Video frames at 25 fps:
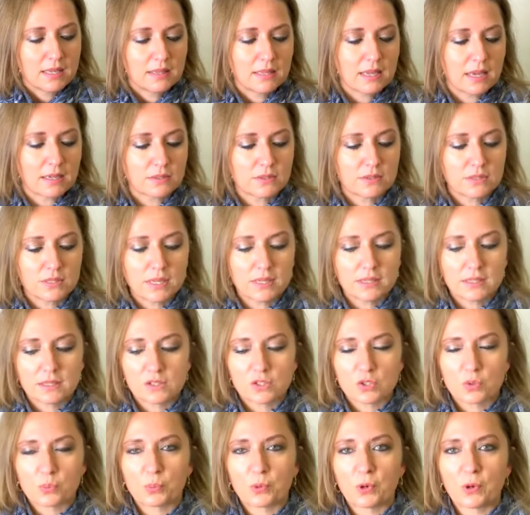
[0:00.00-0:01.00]
The
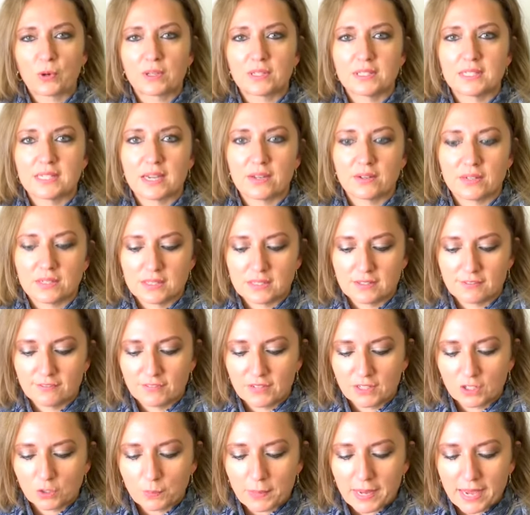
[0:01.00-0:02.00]
exercises are broken down into
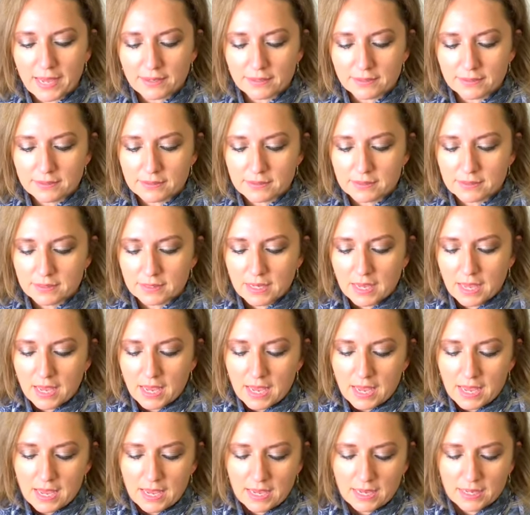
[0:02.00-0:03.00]
finger patterns,
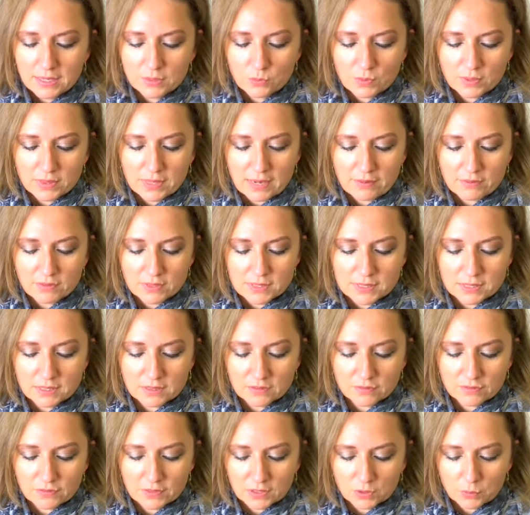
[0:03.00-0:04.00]
and with every
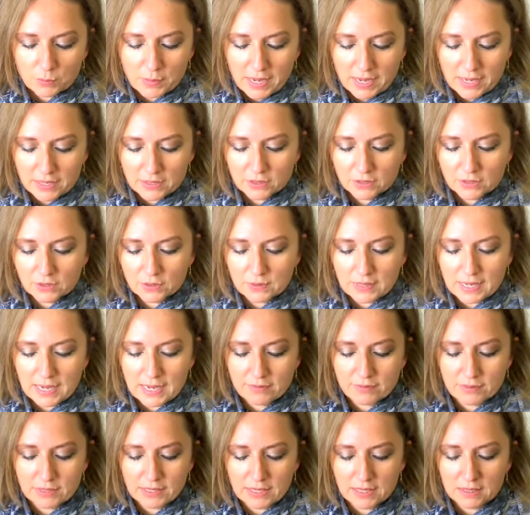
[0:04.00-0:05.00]
single finger pattern, you
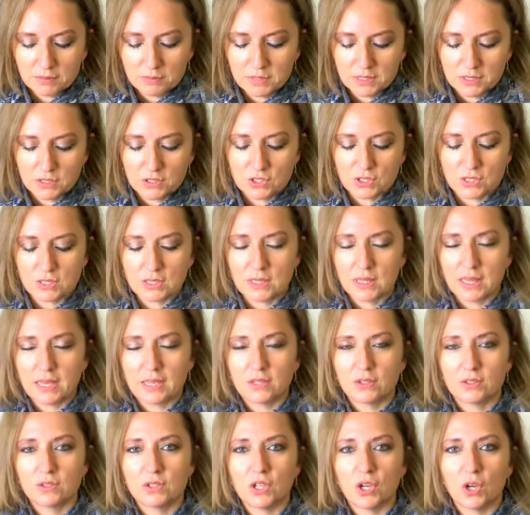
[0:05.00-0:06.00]
have an image to
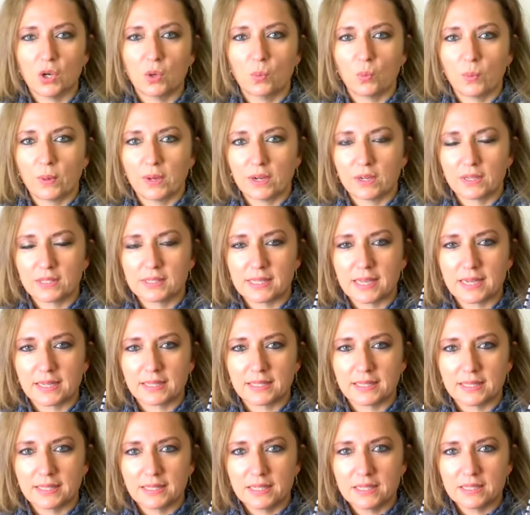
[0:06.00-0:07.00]
let you know where
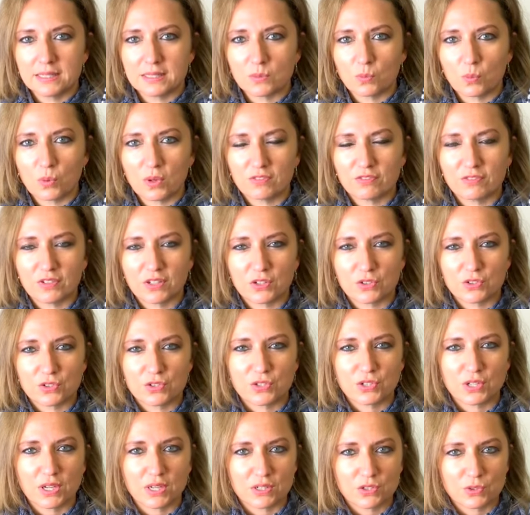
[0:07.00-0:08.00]
exactly it is and what
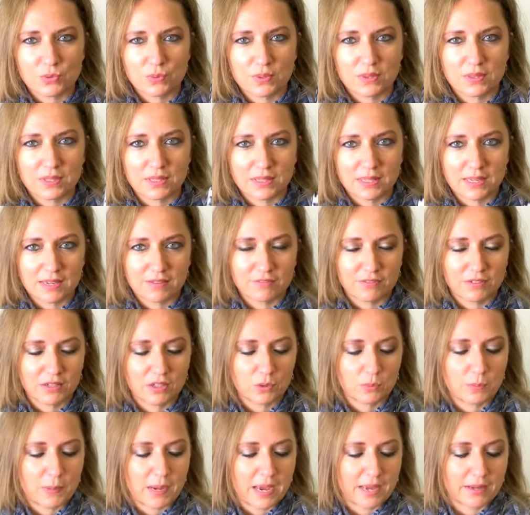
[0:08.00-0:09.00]
fingers touch within that
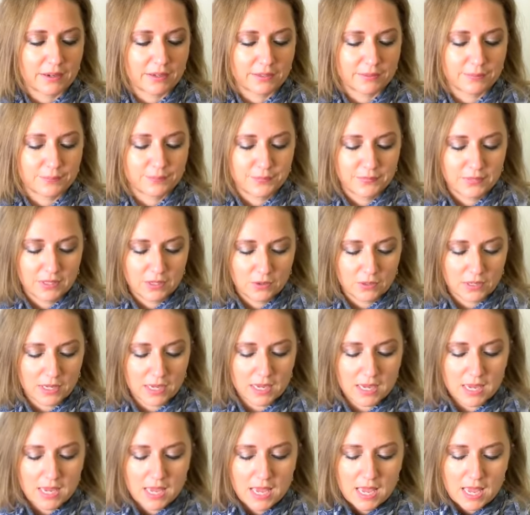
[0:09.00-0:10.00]
finger pattern,
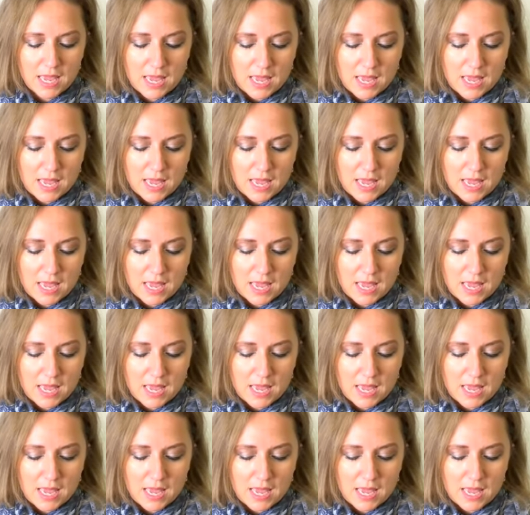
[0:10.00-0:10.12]
okay?